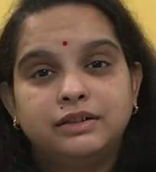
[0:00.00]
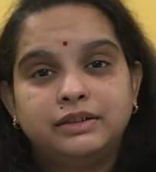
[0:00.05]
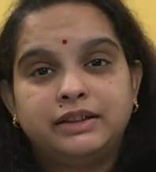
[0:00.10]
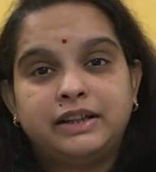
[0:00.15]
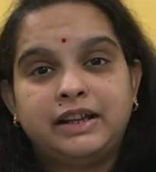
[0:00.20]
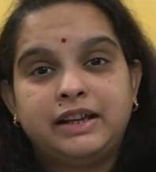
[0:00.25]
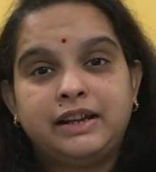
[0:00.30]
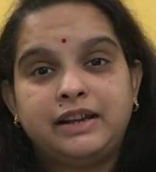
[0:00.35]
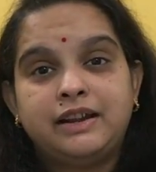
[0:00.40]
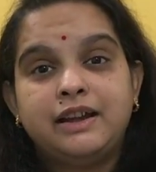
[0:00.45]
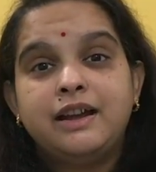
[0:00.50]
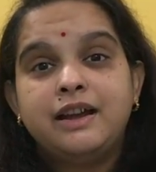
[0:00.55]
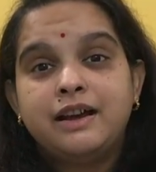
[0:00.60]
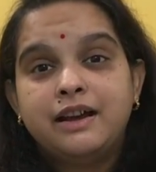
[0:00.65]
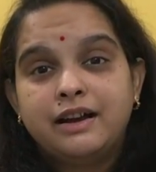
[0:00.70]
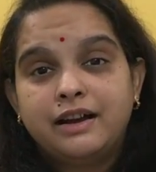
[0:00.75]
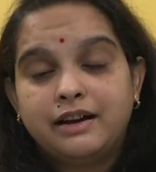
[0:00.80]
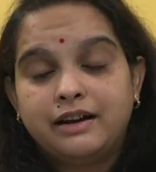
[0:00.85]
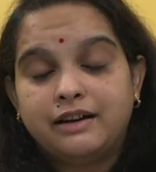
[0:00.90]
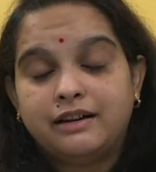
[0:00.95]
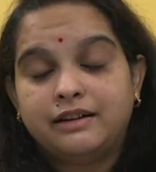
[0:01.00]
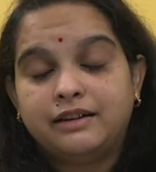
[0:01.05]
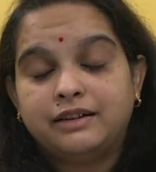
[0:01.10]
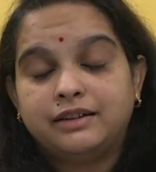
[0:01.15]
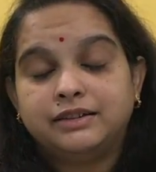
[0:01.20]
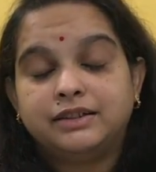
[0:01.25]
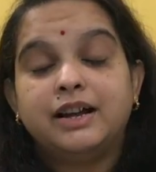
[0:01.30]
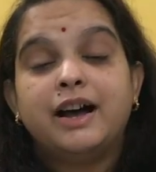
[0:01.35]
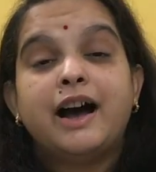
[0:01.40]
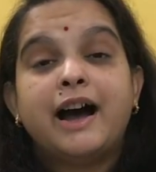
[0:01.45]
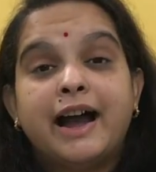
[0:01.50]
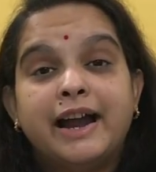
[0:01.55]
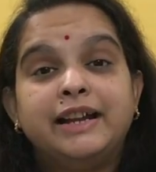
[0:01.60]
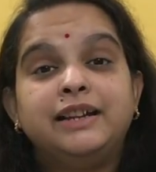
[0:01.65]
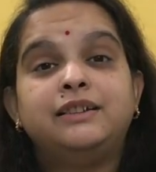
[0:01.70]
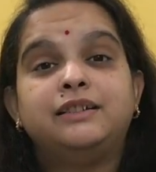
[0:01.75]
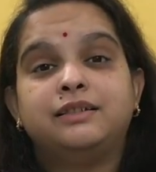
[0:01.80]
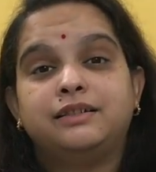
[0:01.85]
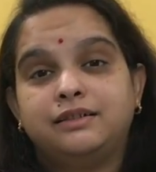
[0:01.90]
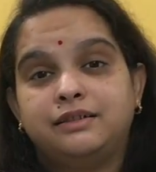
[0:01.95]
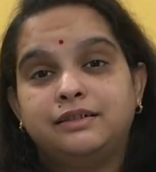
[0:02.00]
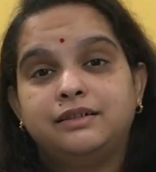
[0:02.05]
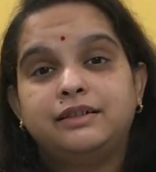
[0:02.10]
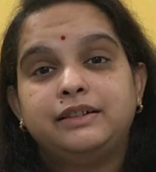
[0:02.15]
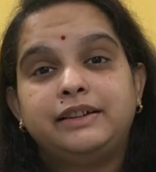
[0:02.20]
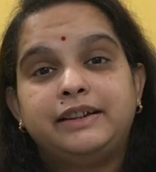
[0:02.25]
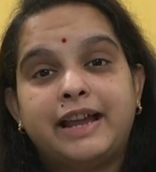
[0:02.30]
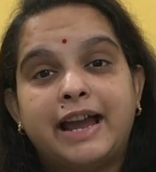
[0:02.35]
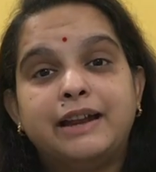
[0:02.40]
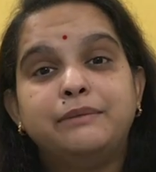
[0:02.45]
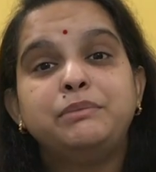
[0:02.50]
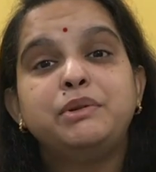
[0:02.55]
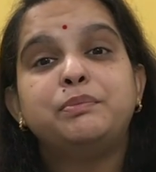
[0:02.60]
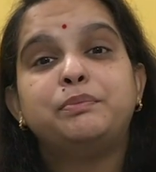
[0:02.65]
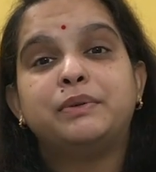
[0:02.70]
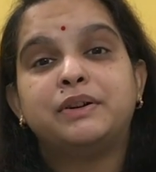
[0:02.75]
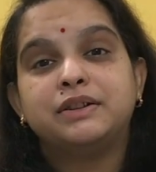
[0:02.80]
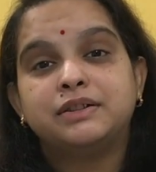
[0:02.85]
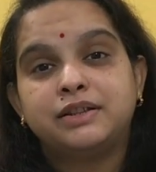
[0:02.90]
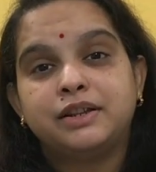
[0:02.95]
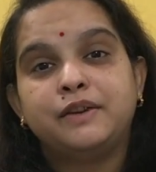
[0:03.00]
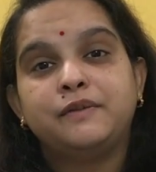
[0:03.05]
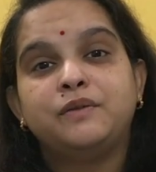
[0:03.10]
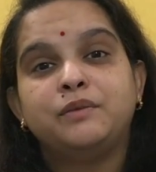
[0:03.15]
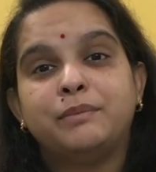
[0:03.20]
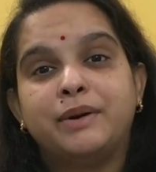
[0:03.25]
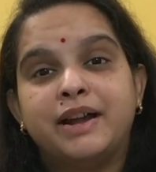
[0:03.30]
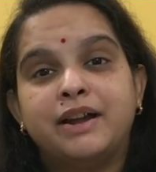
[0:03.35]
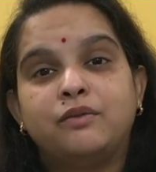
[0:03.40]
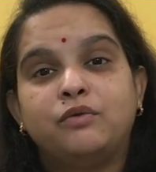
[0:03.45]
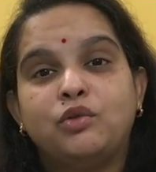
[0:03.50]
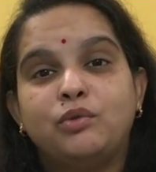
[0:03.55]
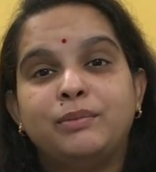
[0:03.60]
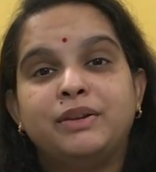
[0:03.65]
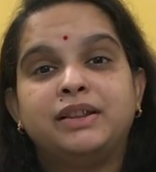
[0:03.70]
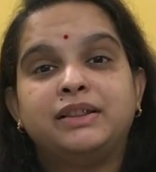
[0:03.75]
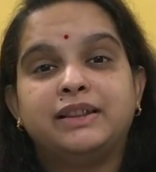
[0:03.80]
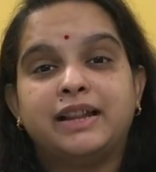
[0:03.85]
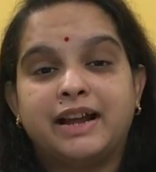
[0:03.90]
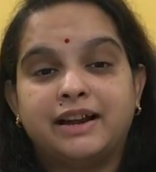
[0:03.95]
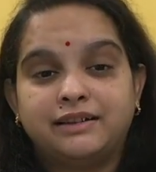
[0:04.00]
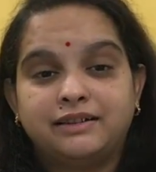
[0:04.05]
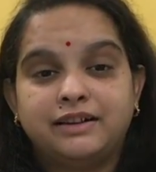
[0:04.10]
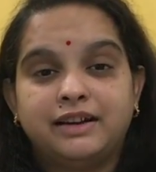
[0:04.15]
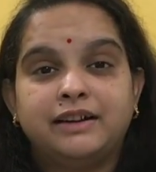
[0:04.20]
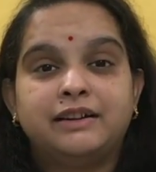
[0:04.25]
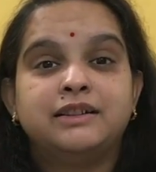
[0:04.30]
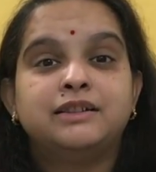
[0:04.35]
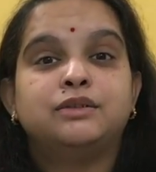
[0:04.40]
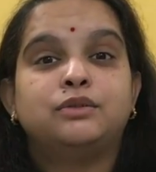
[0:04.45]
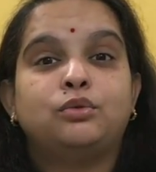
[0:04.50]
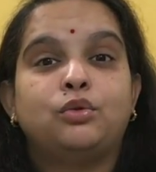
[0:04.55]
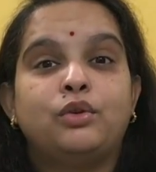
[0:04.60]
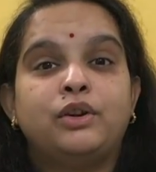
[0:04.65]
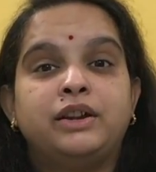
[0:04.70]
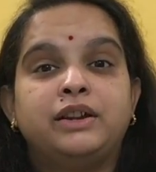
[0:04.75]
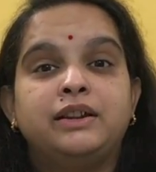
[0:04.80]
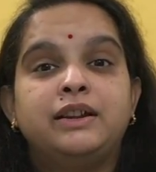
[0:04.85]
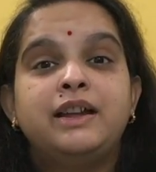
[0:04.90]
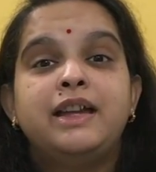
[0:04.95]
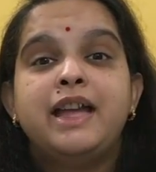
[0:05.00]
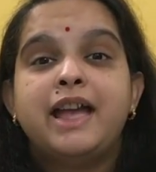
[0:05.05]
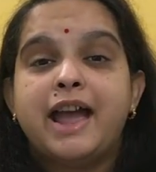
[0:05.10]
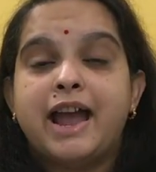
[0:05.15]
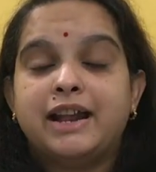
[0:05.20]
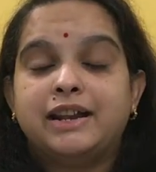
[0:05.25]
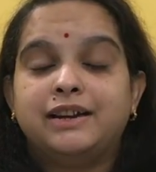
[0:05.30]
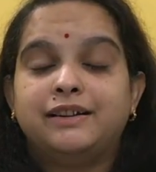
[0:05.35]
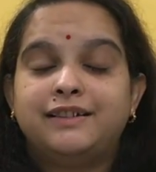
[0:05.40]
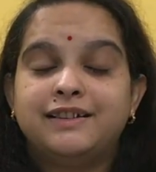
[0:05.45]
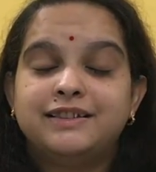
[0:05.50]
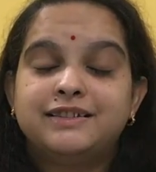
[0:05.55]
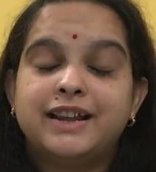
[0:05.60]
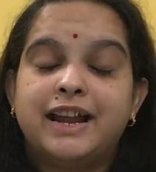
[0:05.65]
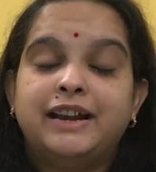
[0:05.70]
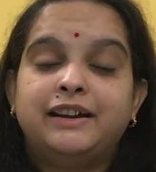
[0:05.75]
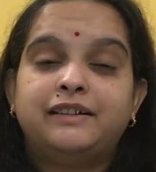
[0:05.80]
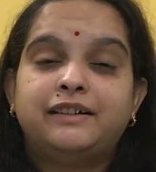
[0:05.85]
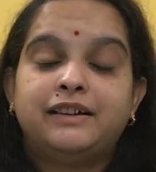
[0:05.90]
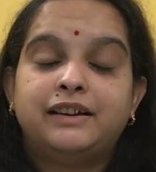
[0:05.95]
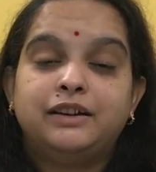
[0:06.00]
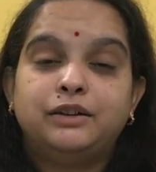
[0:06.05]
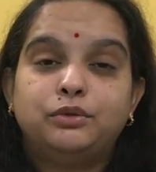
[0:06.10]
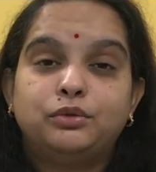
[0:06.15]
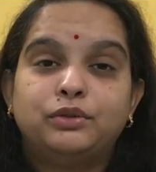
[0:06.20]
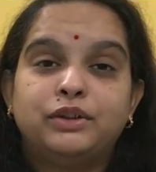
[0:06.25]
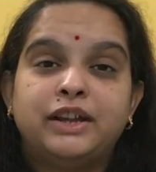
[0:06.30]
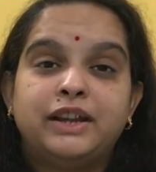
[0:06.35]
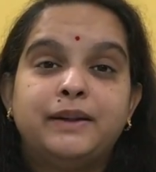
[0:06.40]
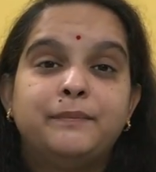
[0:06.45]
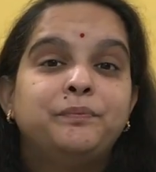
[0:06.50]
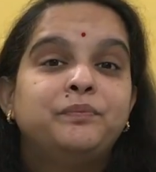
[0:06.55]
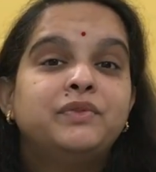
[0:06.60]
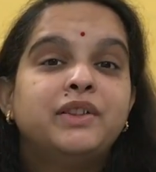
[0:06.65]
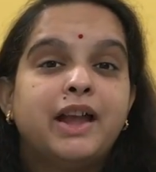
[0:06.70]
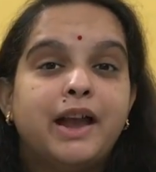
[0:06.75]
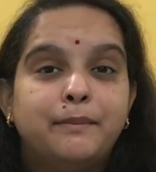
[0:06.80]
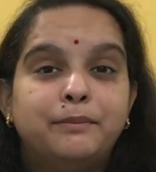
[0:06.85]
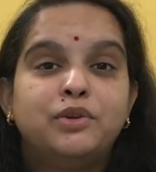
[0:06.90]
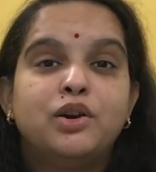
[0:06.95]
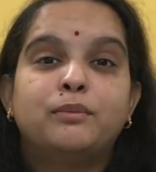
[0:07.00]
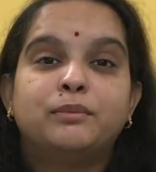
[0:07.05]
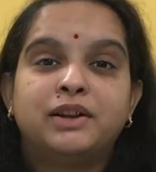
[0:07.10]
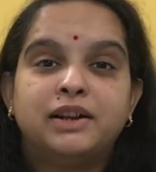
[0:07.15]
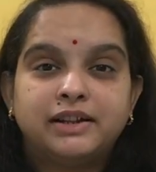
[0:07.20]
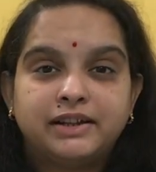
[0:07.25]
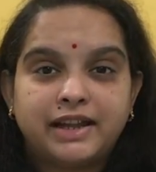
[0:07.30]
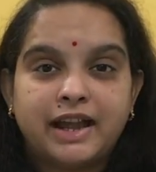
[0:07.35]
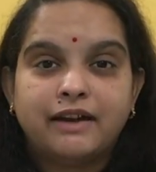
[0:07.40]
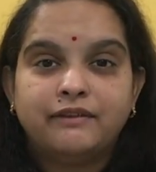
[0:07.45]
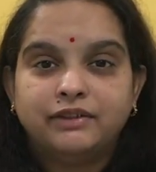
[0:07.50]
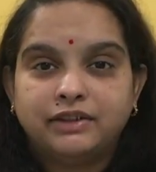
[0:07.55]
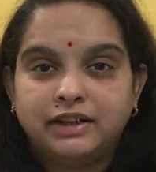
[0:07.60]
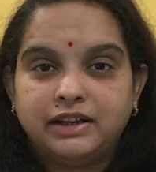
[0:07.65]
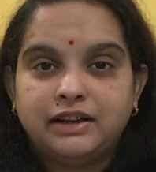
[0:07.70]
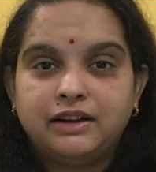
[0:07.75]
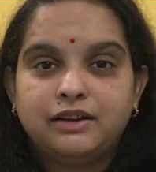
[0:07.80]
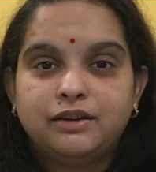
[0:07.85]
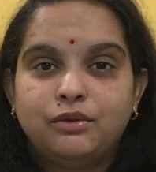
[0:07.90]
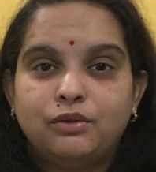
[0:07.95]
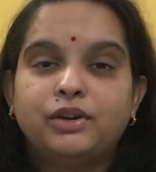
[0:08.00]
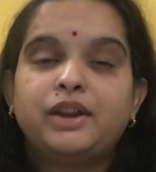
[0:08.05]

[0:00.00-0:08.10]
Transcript: the height can be perceived by a woman that it is growing and it is entering into the abdominal cavity.